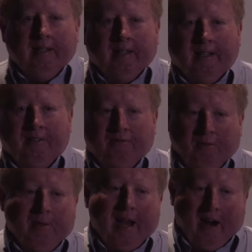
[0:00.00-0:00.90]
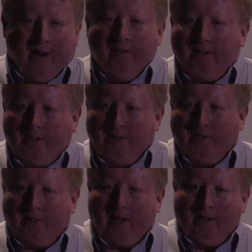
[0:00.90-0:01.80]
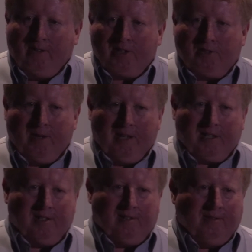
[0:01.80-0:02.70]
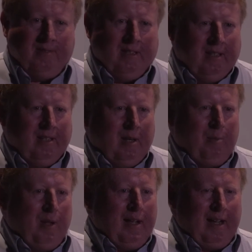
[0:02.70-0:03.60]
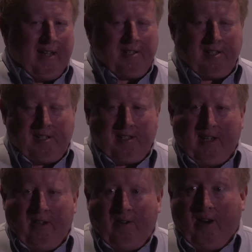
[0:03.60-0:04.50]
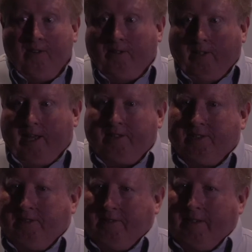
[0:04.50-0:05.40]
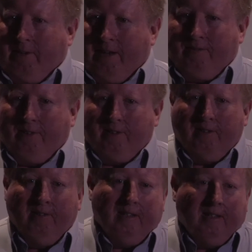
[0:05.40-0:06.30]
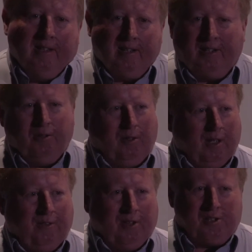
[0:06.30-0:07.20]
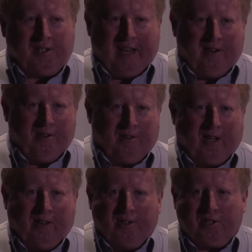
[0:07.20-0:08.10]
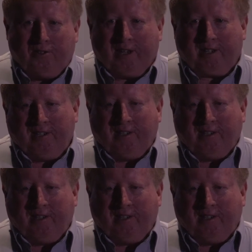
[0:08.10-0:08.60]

And then from there, you do your colorist tweaks and apply ASC, CDL, or other LUTs. You know, we have other, you can do all of those standard colorist tricks.